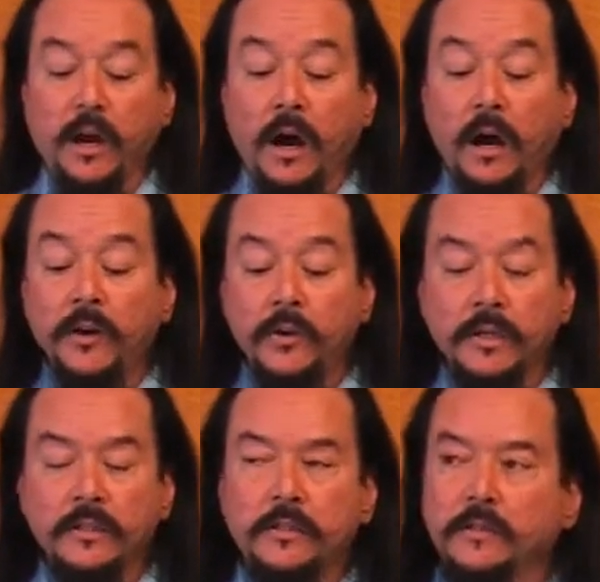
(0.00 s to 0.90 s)

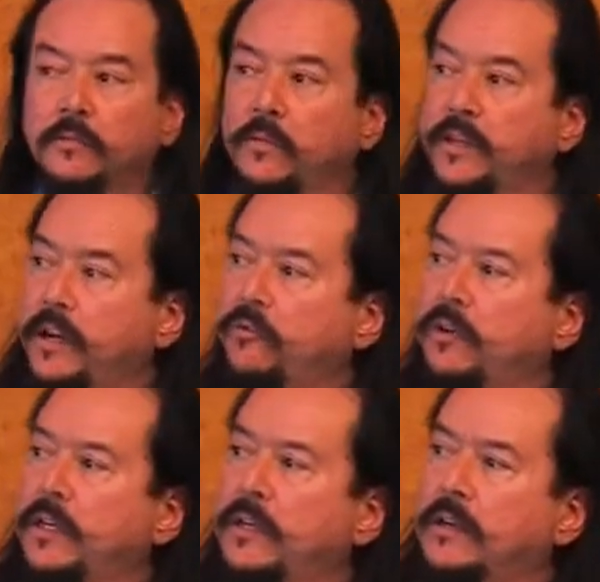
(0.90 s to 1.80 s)
utterance, with
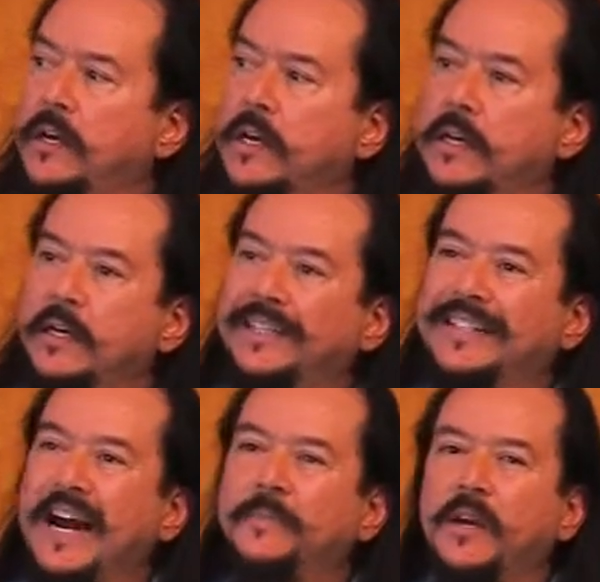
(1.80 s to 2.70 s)
every
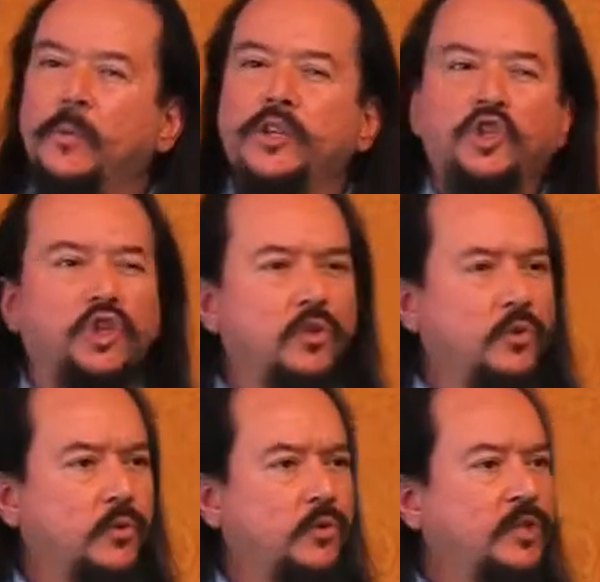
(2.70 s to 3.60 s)
time that we
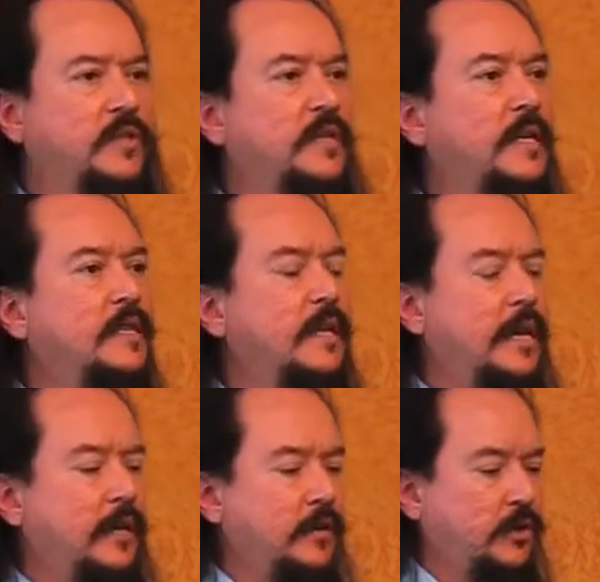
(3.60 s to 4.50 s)
choose to see
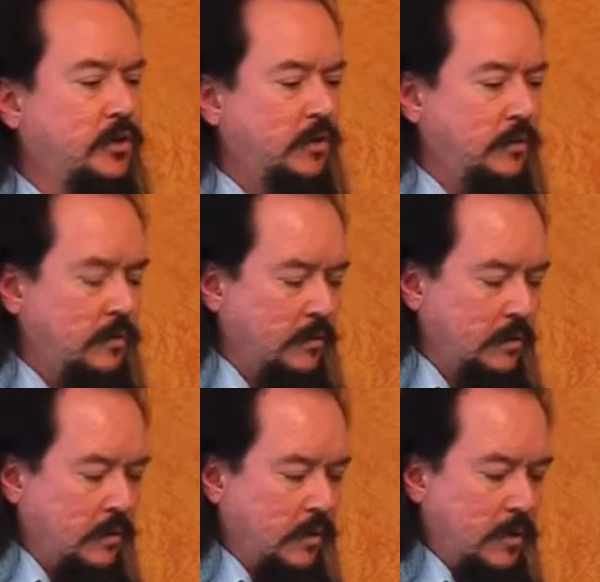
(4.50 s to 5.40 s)
things
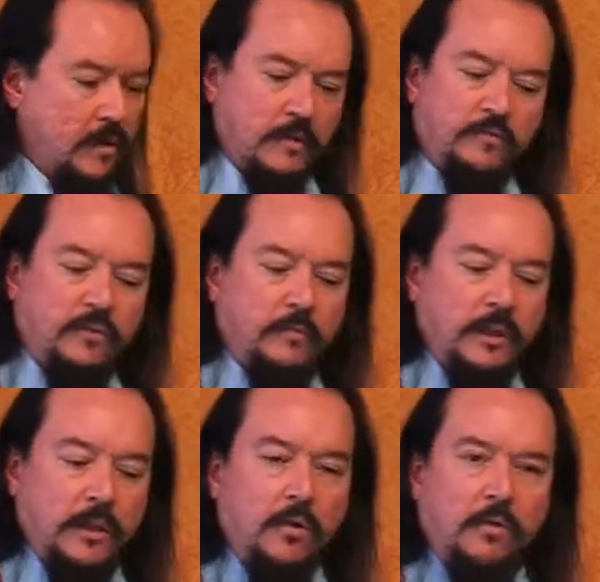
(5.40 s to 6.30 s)
from a
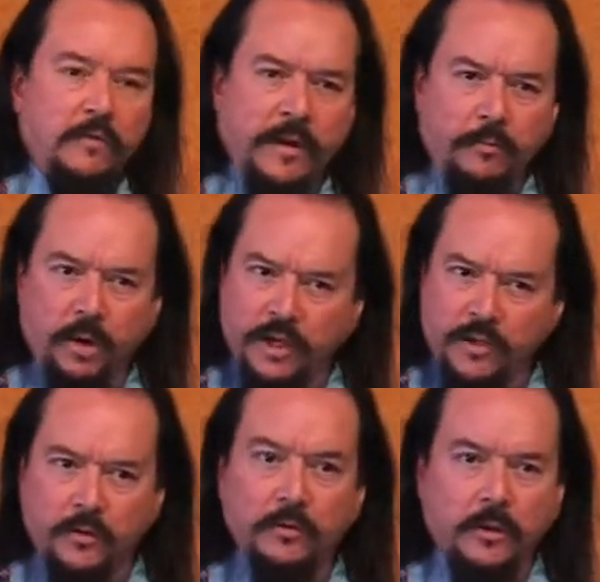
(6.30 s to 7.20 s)
lower
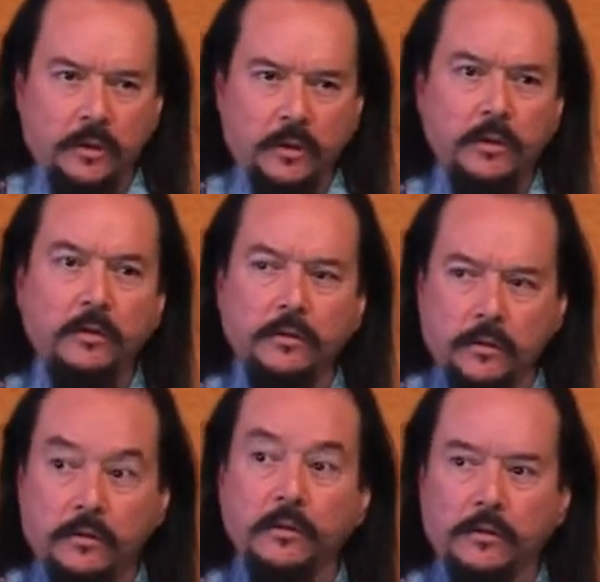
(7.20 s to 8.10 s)
vibrational, dun,
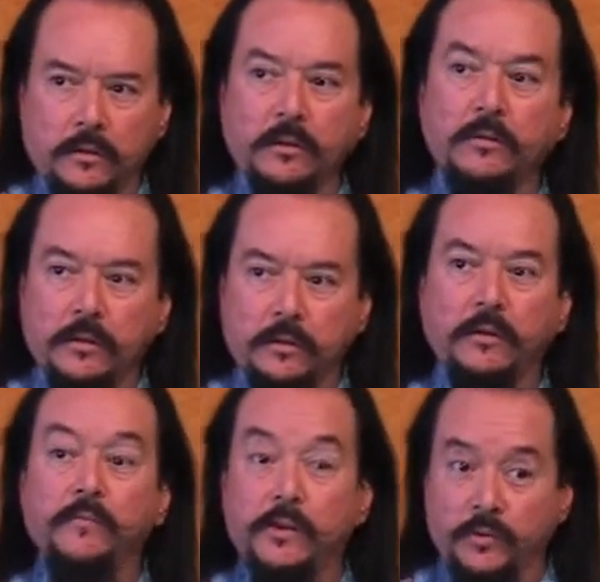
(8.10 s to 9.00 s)
dun, dun, dun, dun, dun,
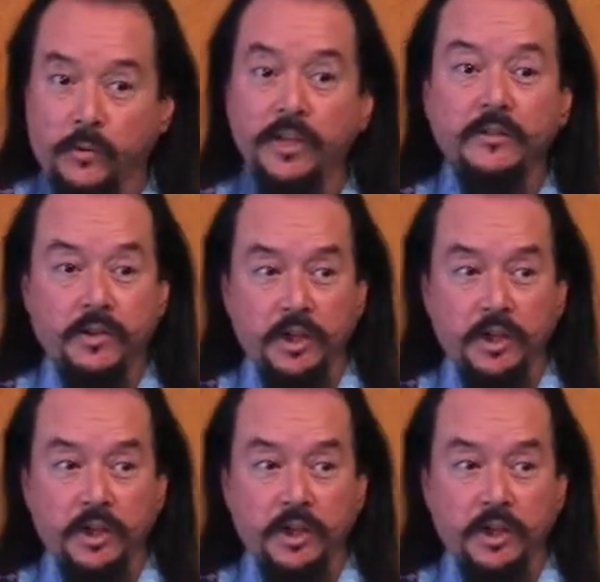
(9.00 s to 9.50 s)
dun. There's a reason